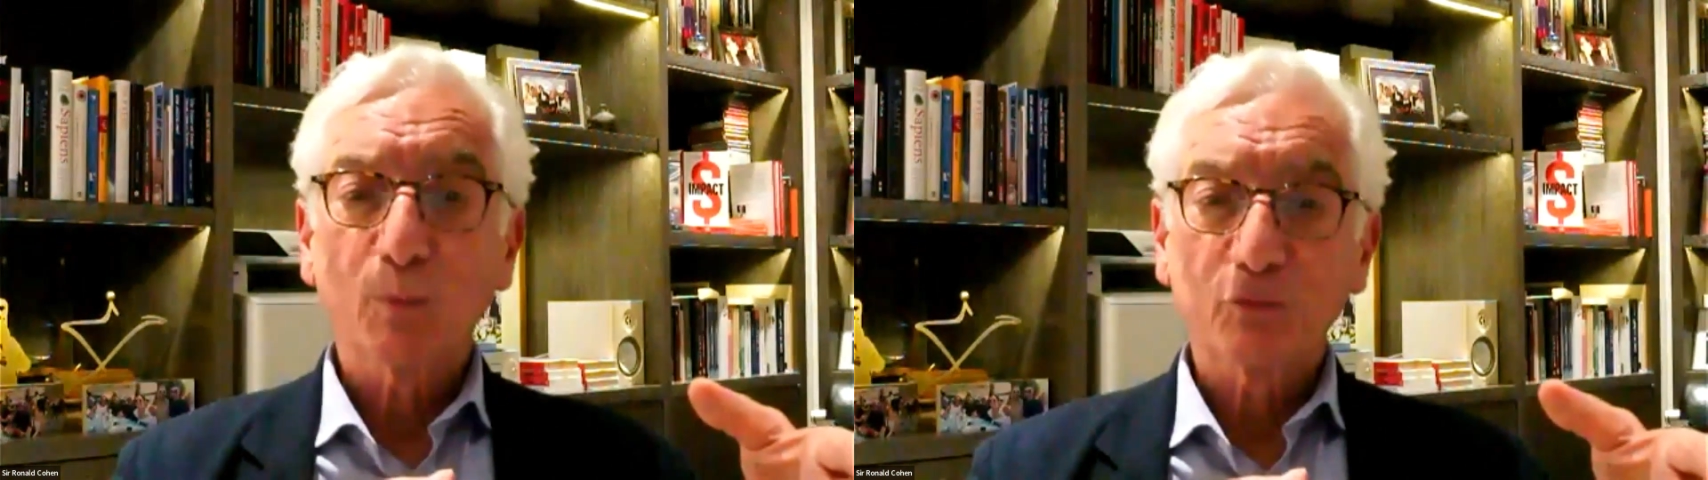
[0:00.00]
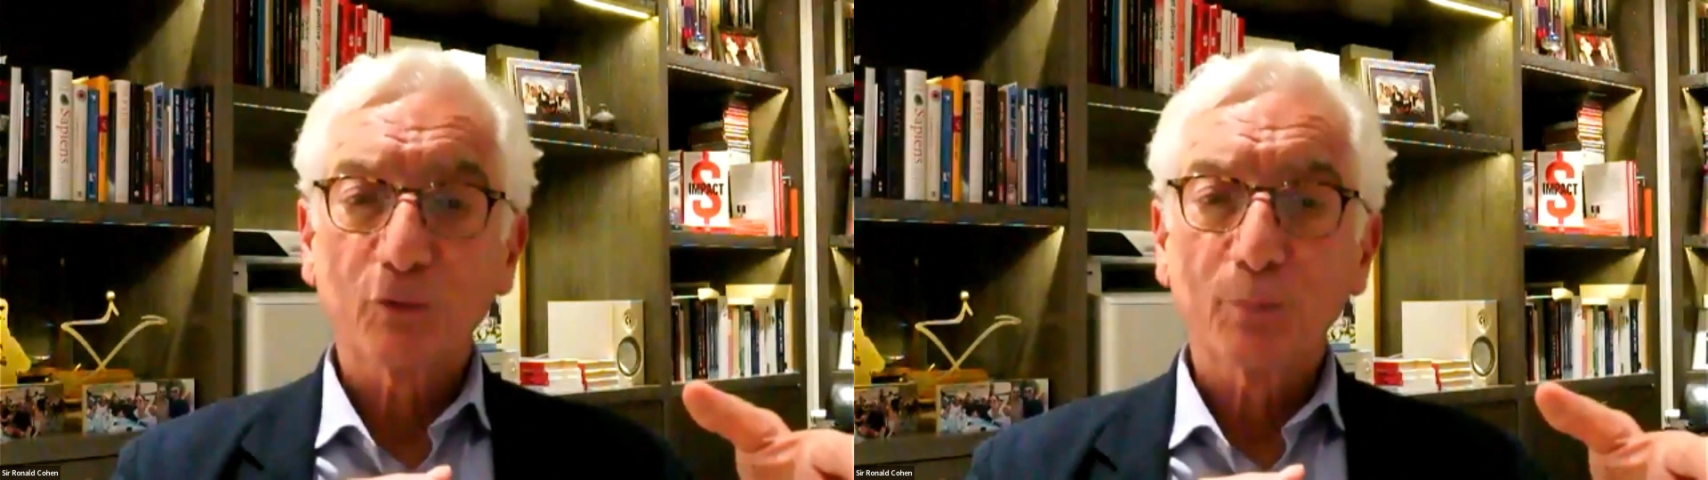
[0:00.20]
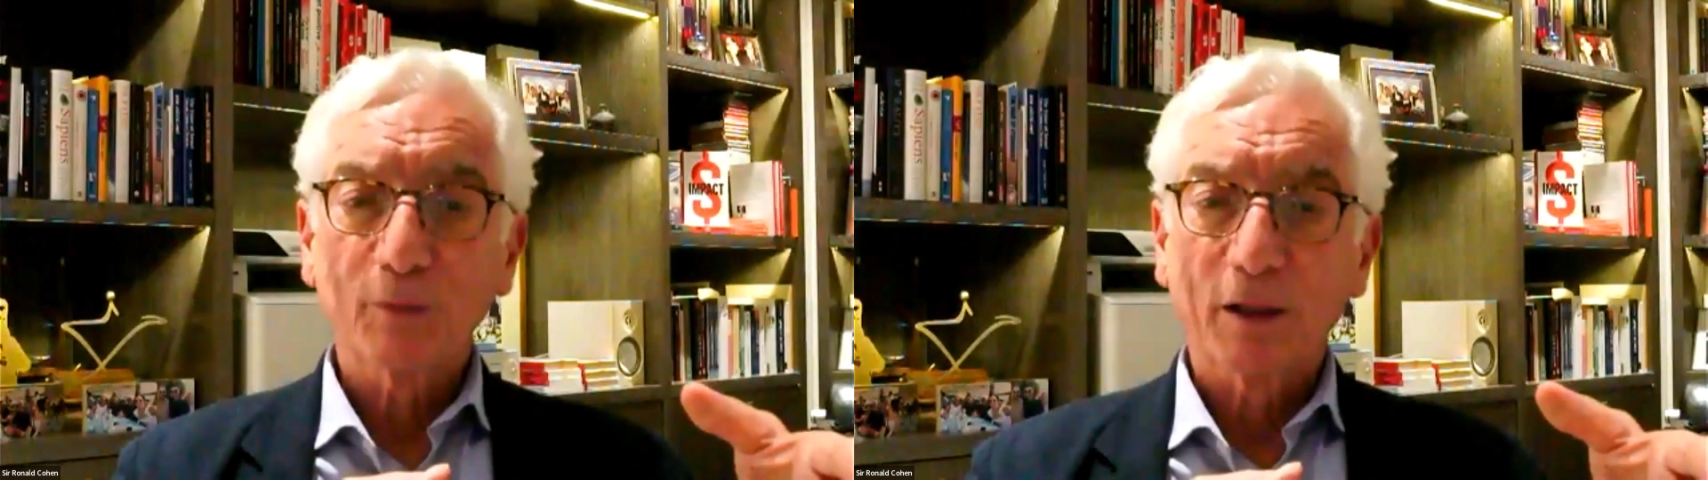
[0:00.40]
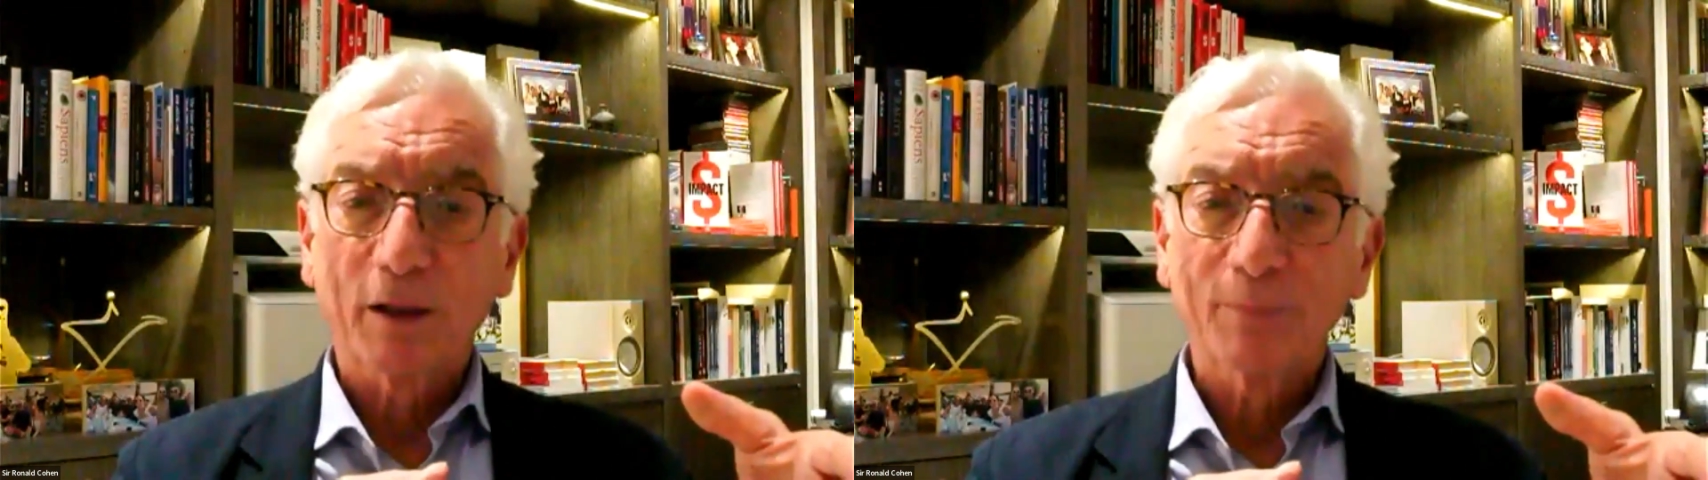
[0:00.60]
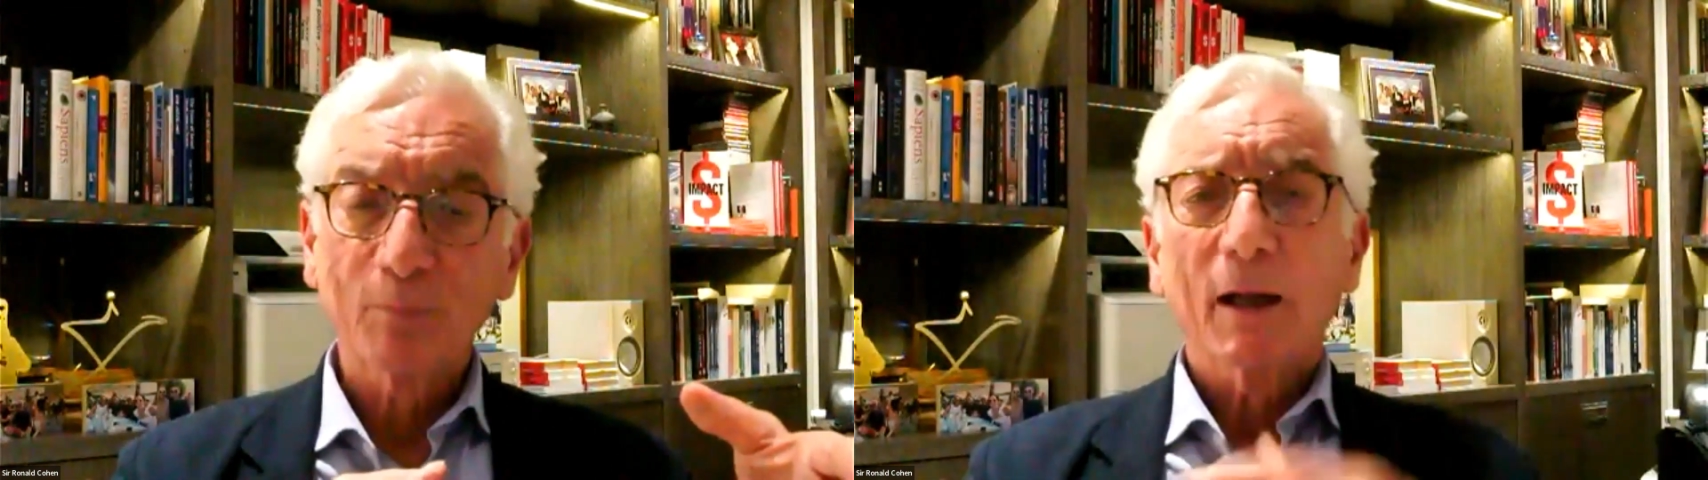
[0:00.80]
bottom
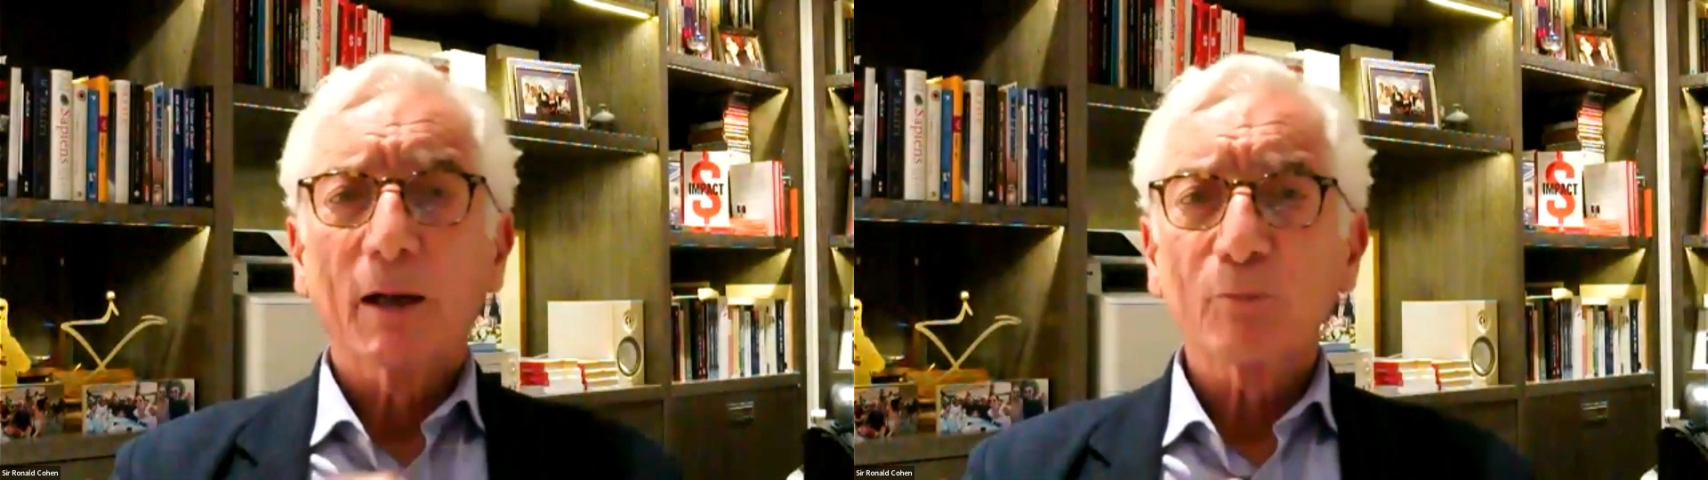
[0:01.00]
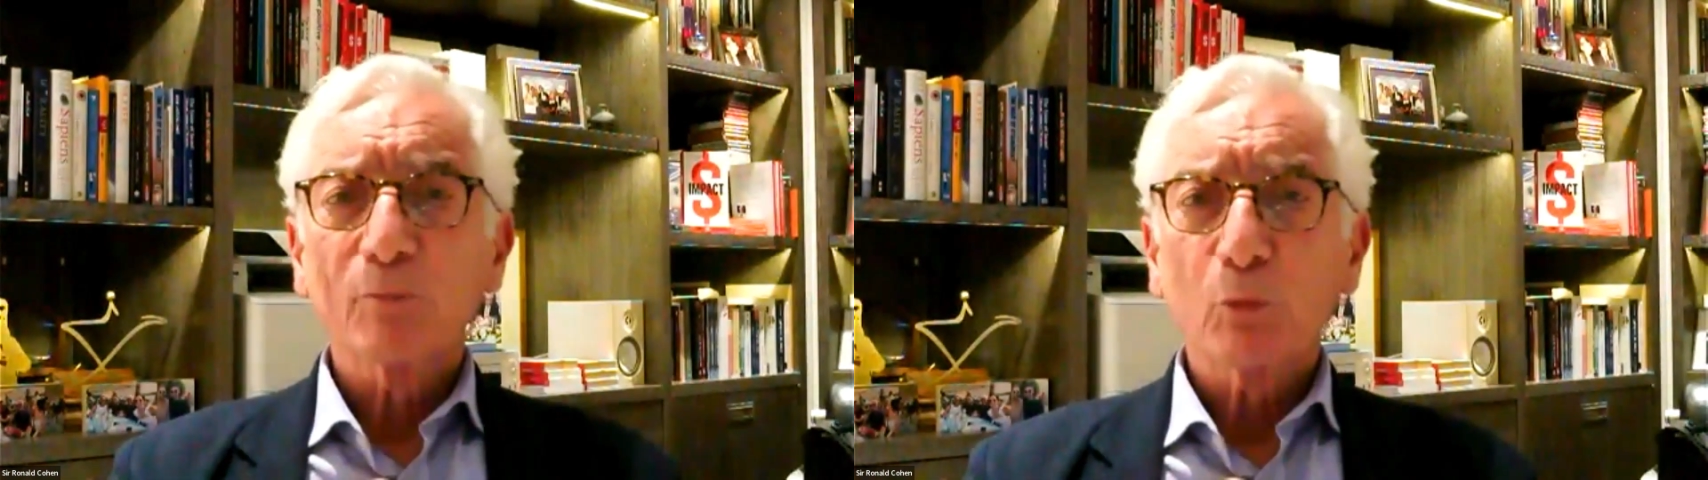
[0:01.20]
line.